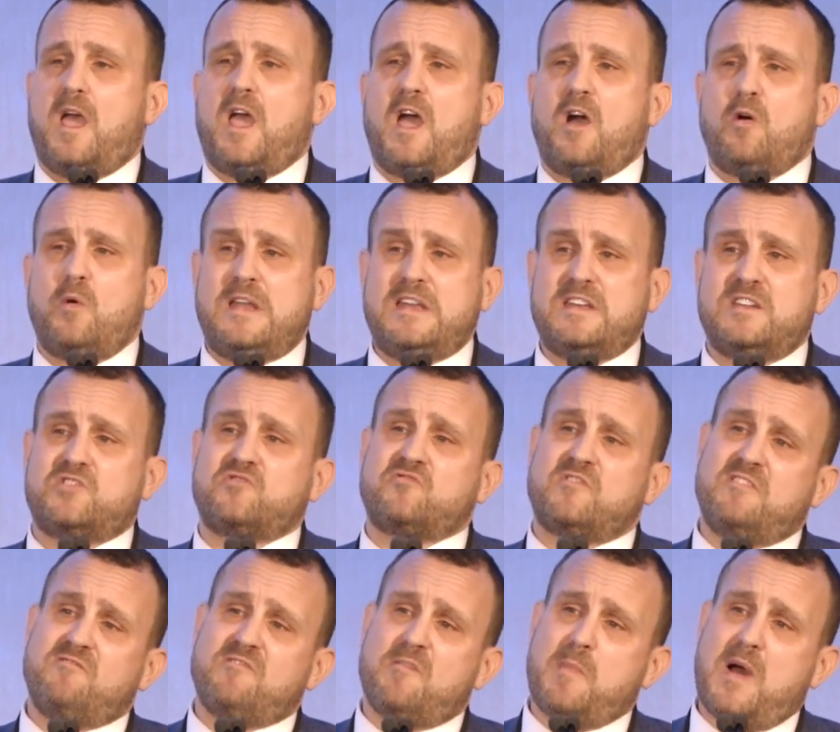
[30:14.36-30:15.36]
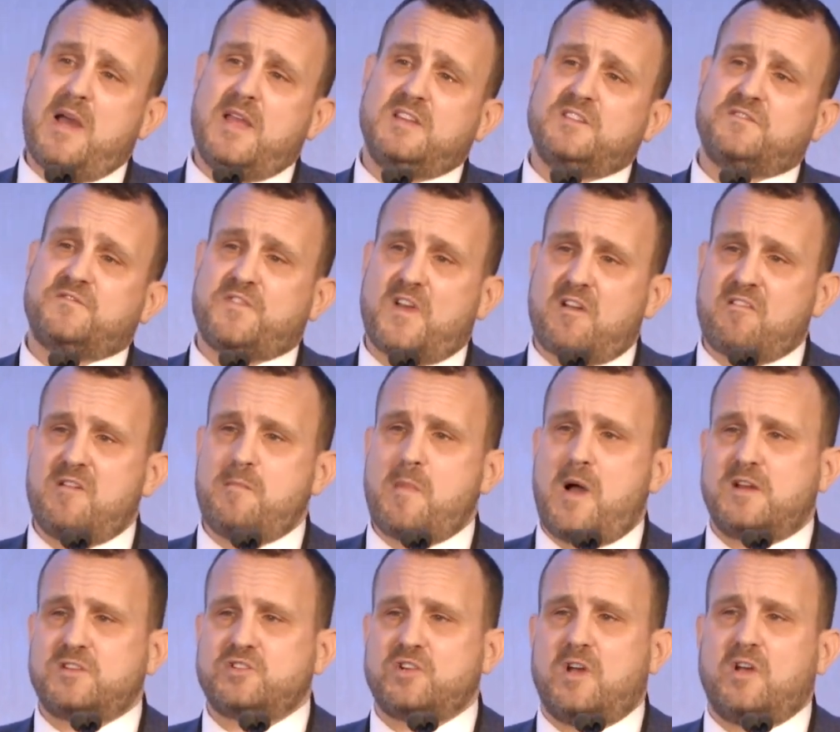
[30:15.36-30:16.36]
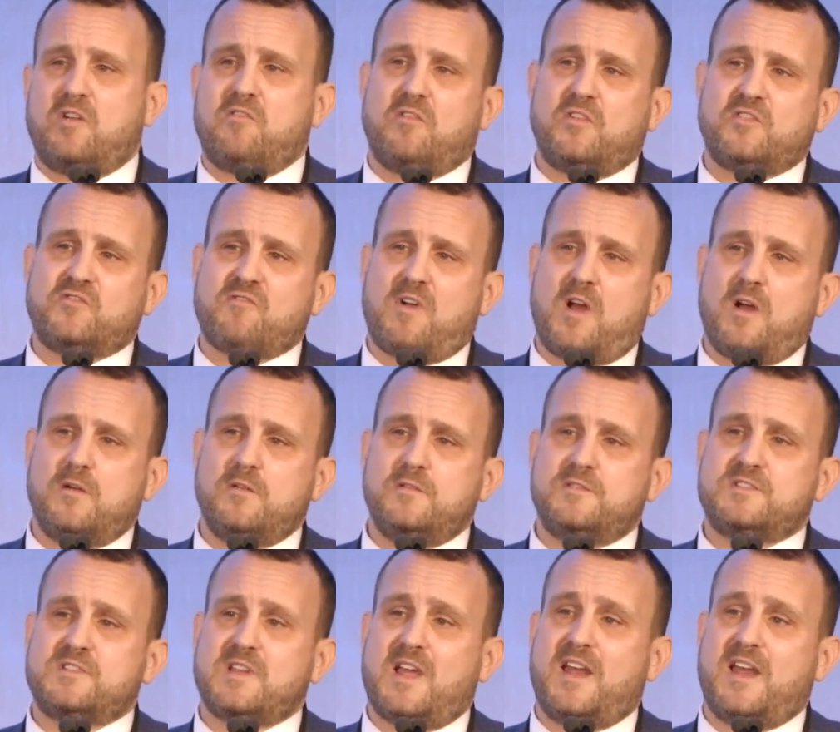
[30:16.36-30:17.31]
our industry remains very much at a crossroads,